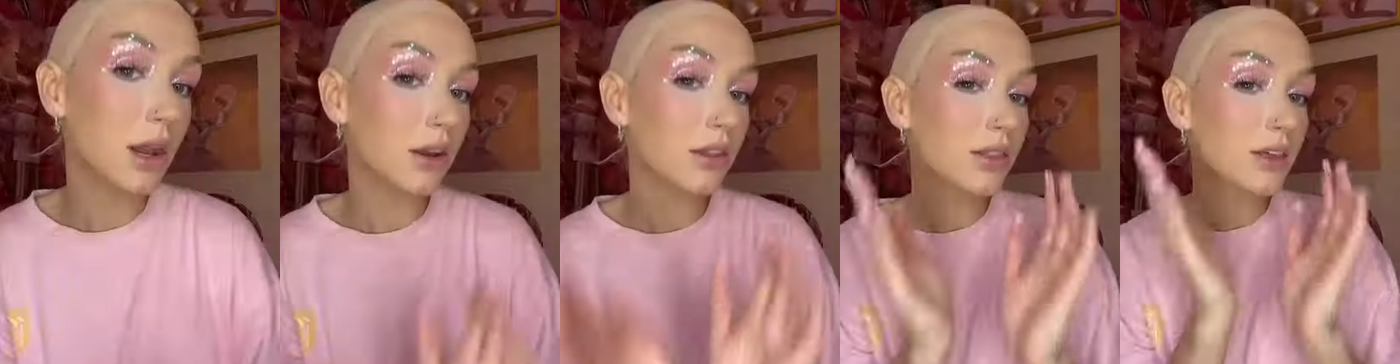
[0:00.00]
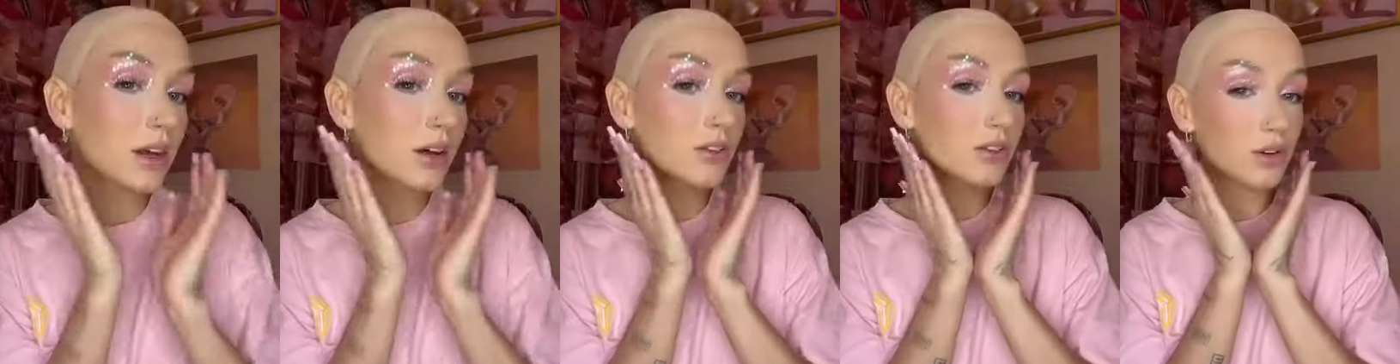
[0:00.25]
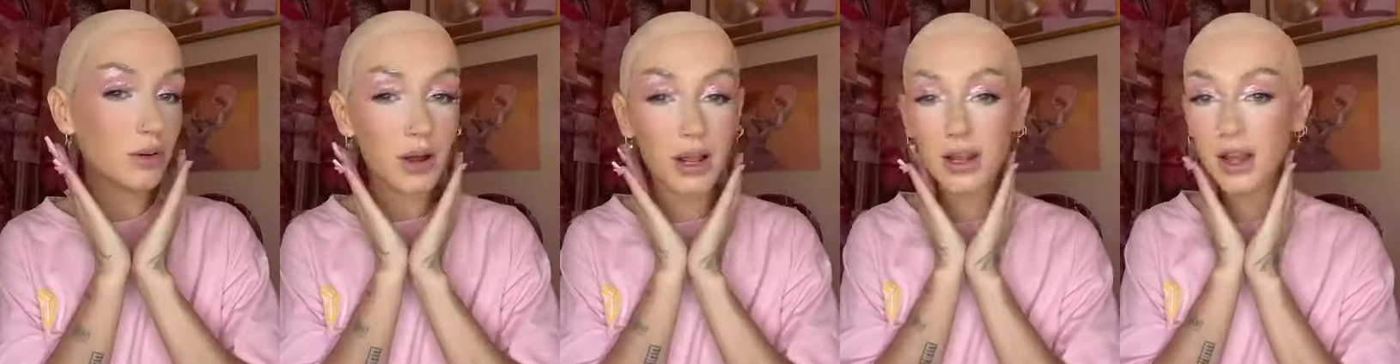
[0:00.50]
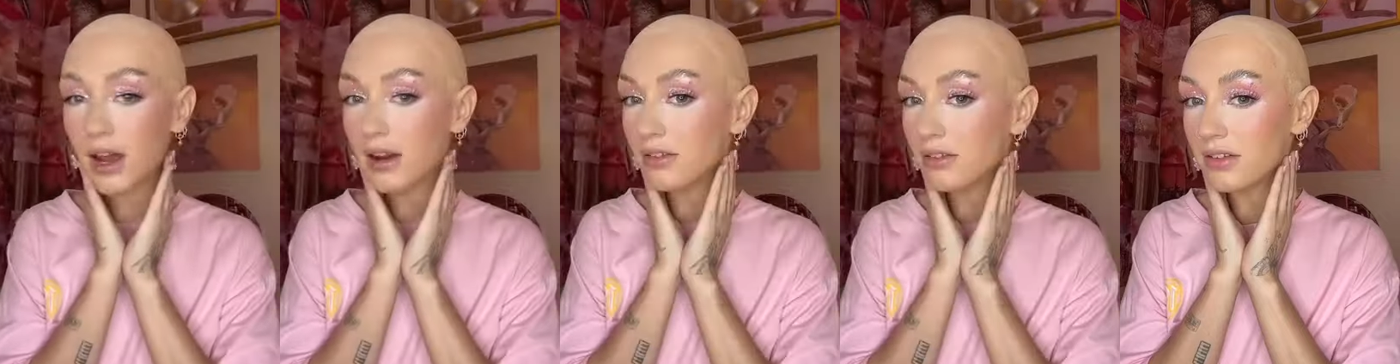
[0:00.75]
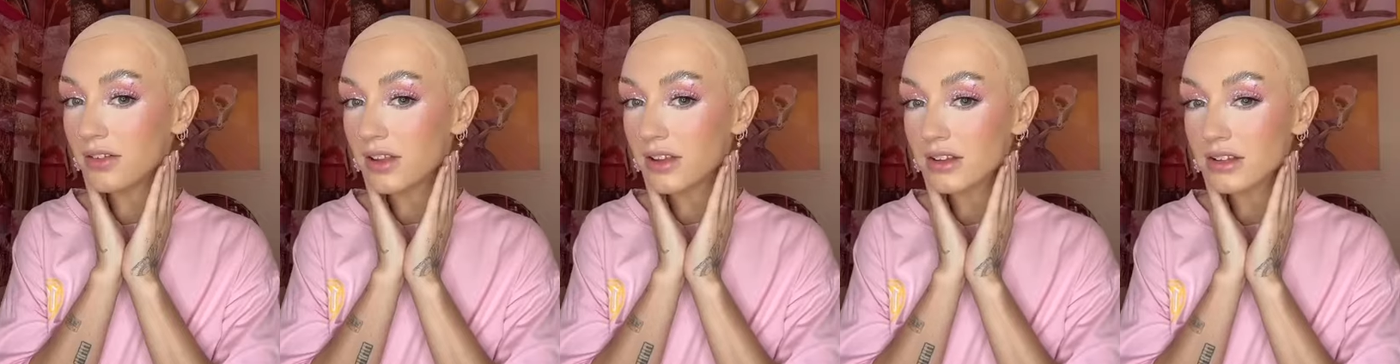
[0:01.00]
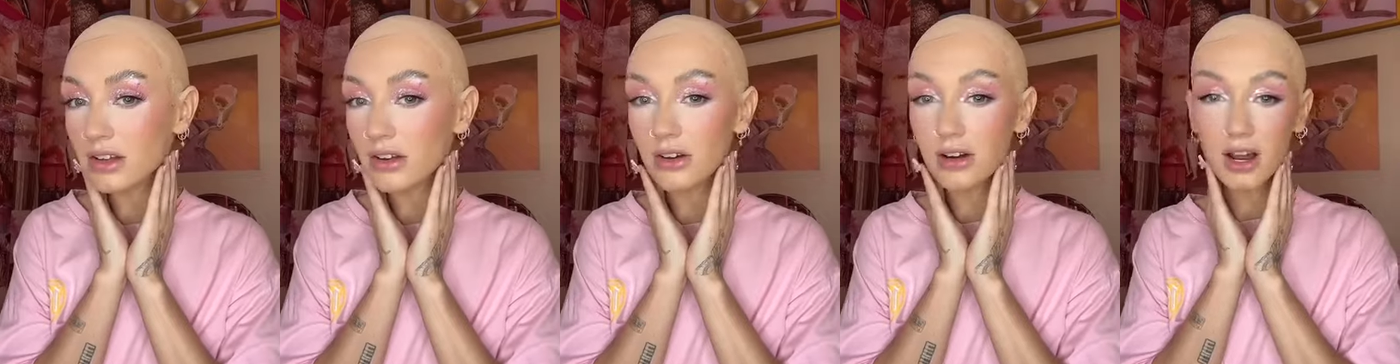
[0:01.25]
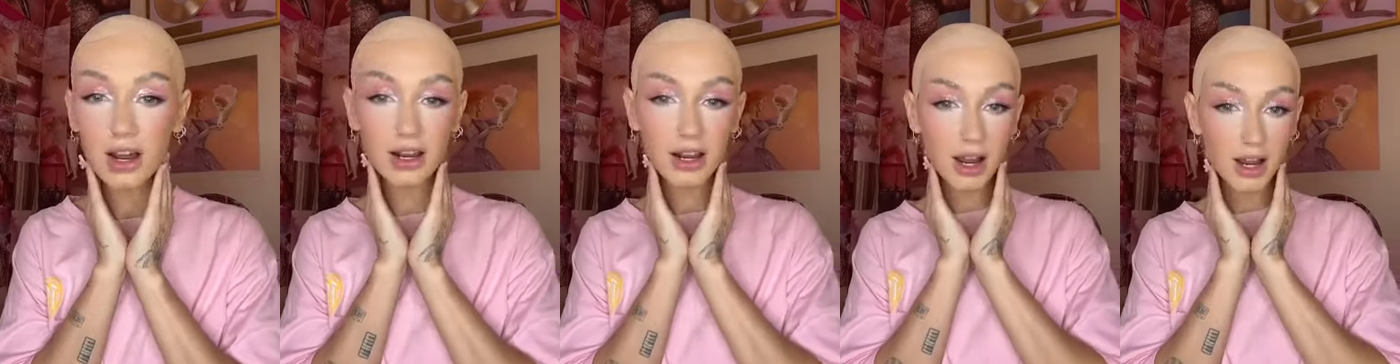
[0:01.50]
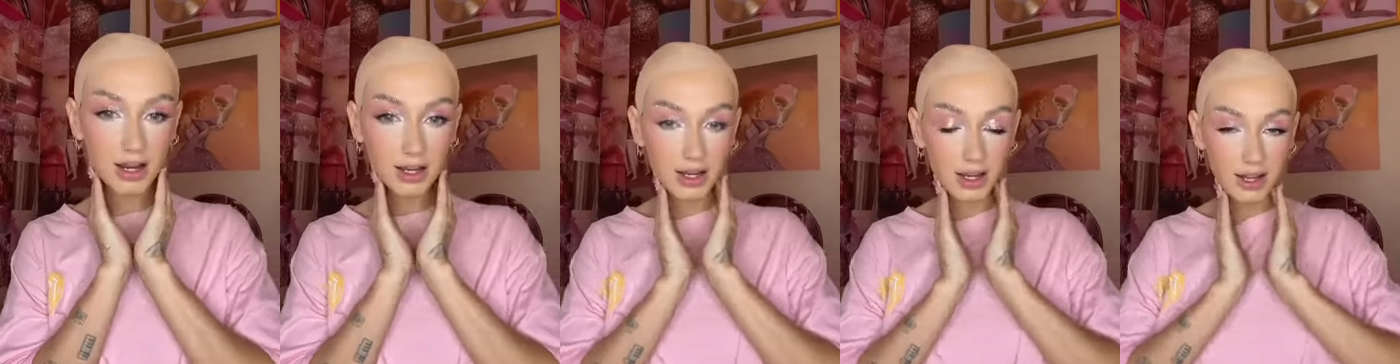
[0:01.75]
think I'll do eyeliner for this look. I
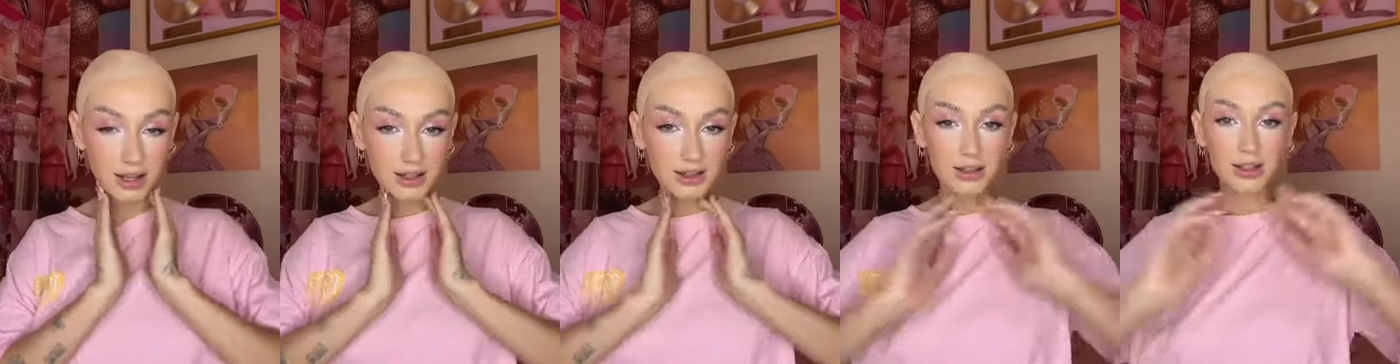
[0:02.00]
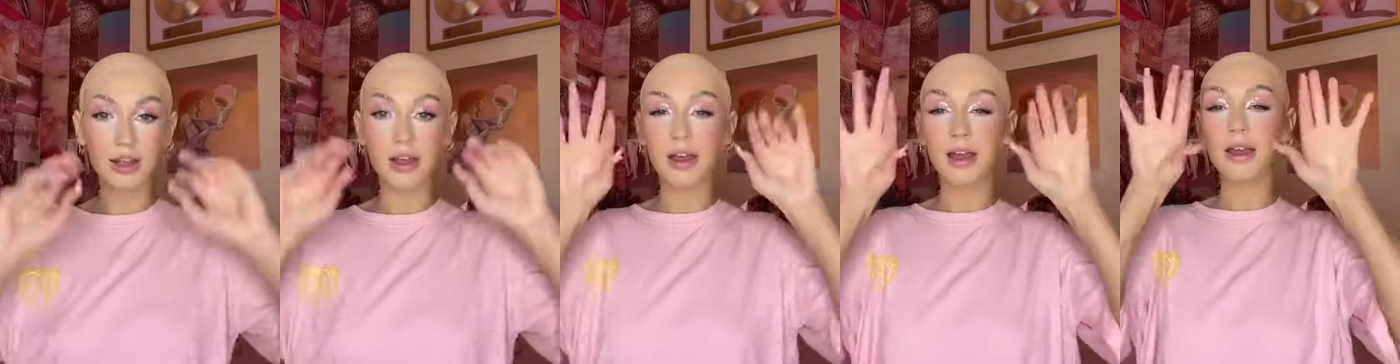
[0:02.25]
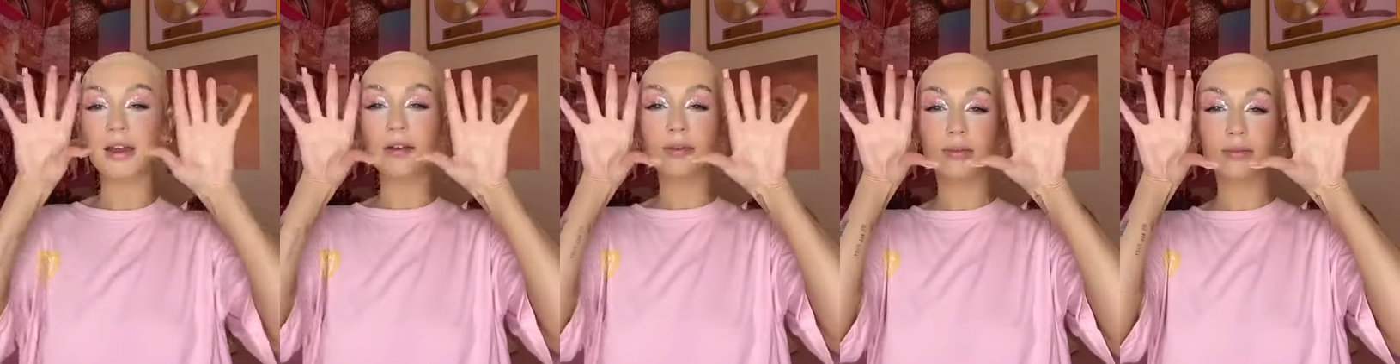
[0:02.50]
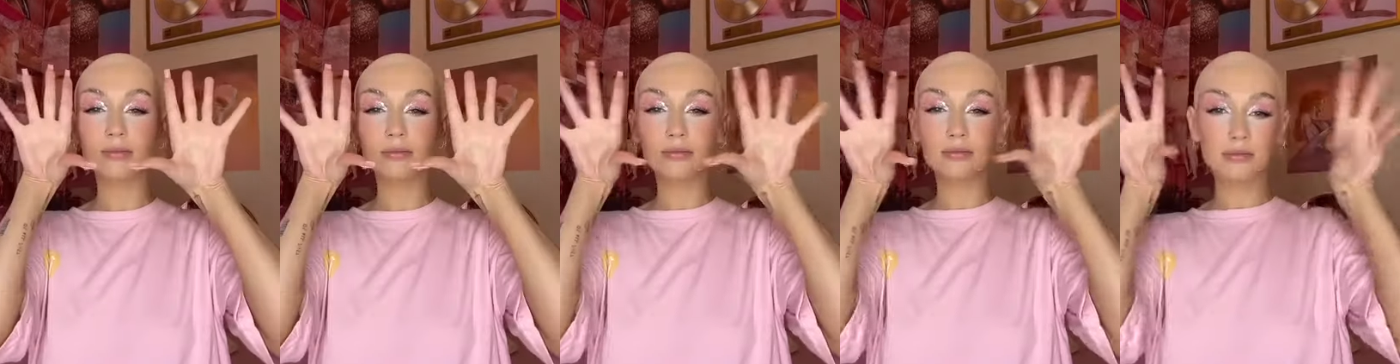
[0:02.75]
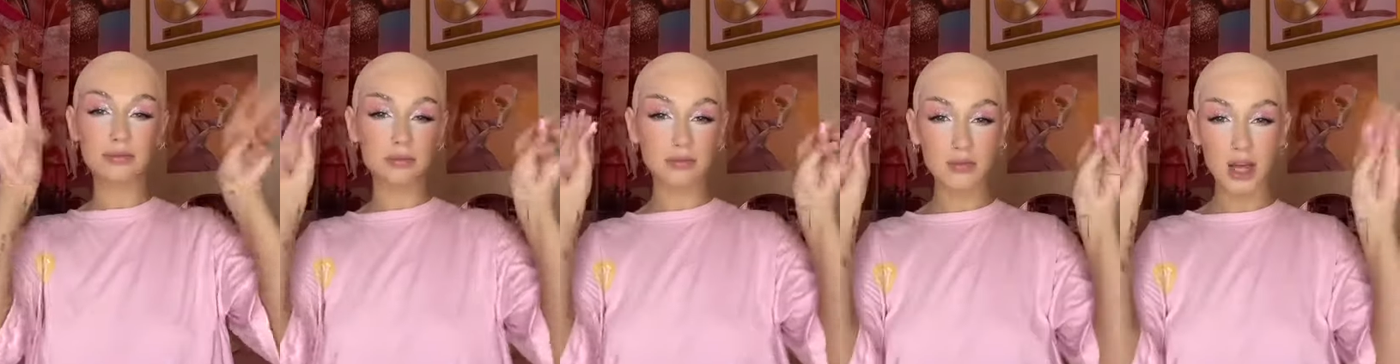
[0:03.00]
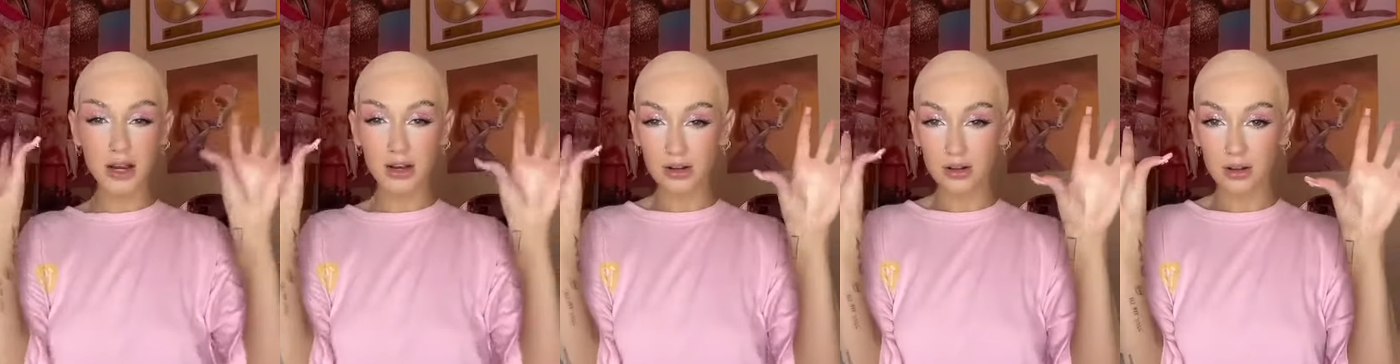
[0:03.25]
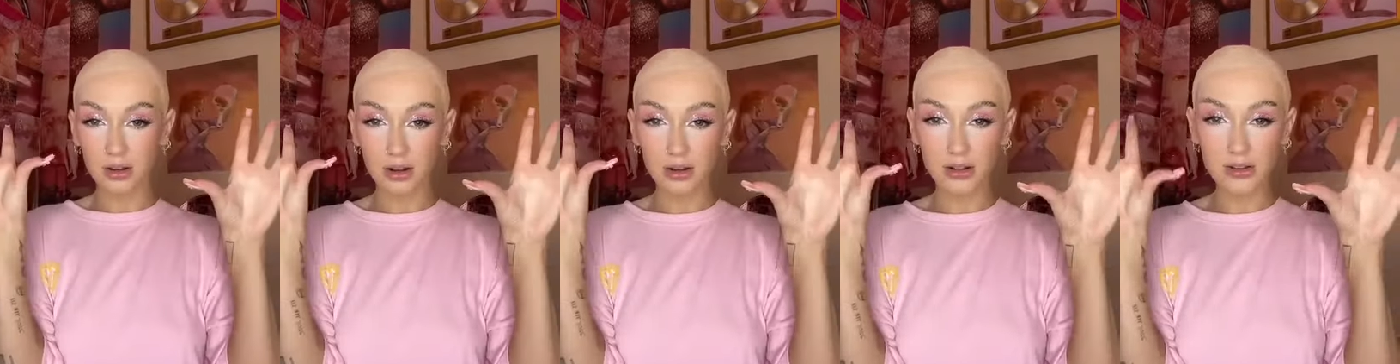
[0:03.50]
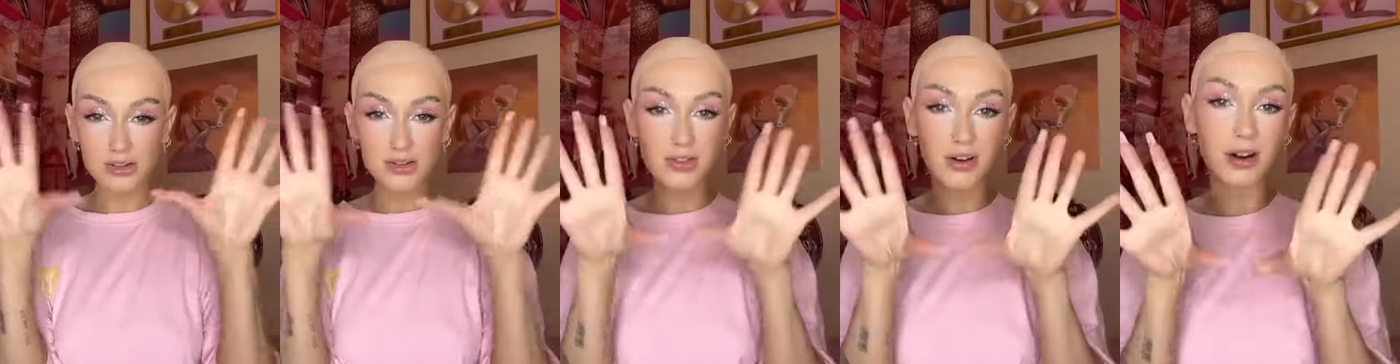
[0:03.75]
kind of like the like I don't know, it
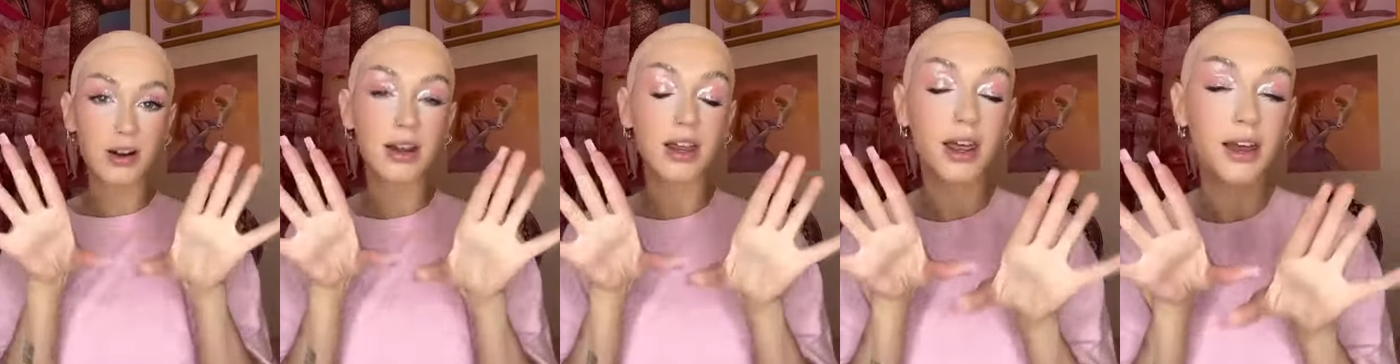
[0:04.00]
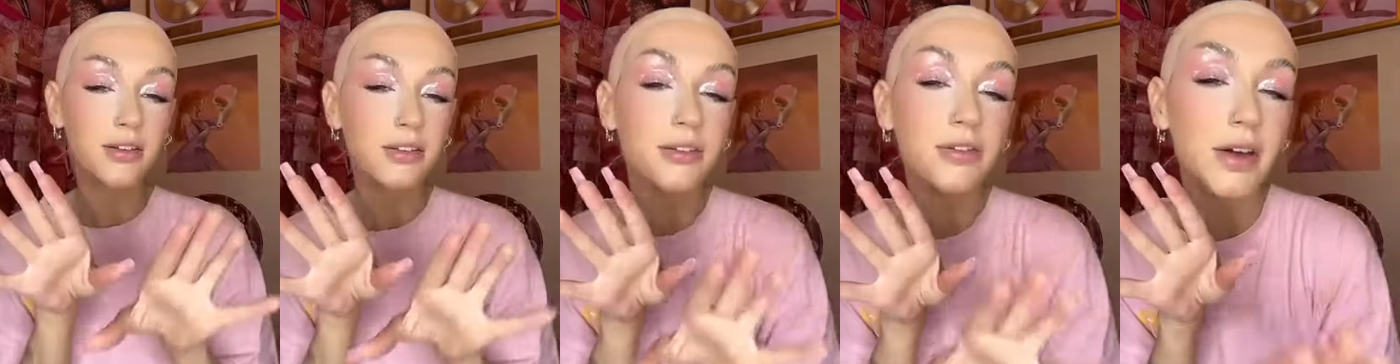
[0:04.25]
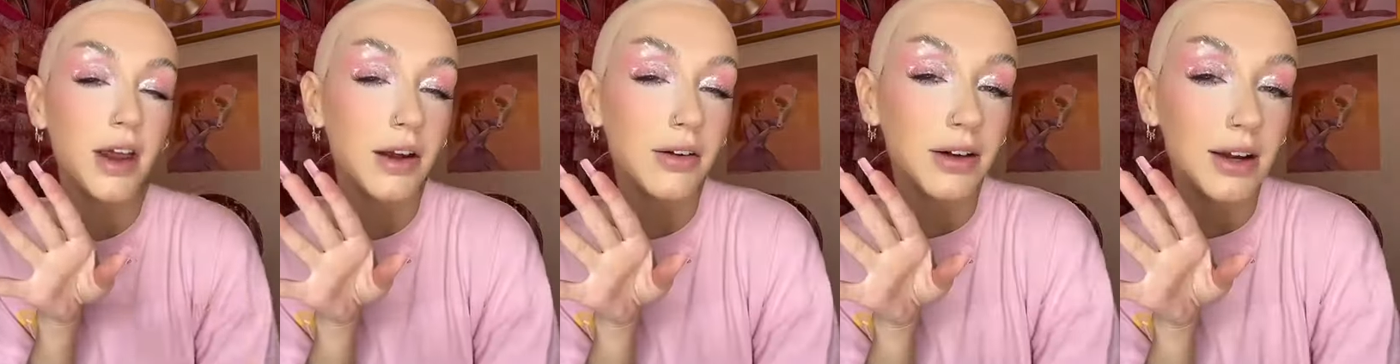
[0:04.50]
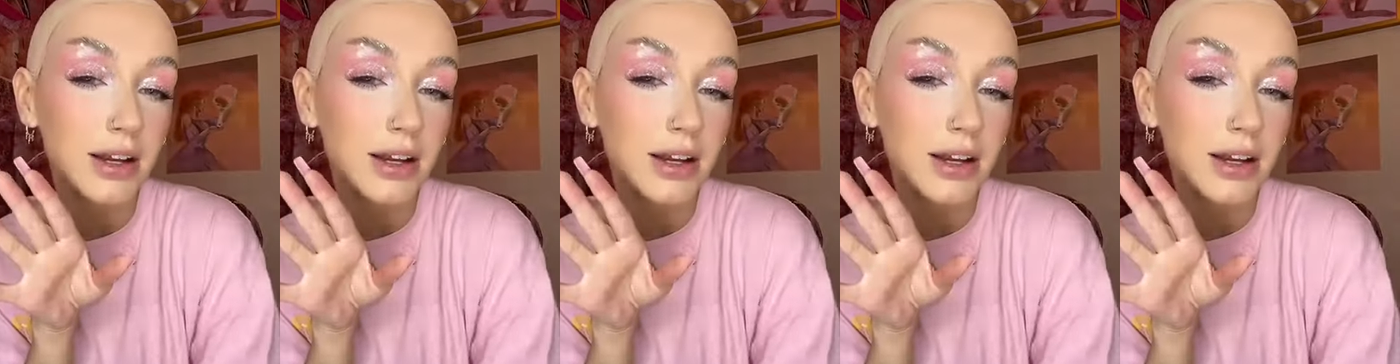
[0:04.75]
looks very like fairy.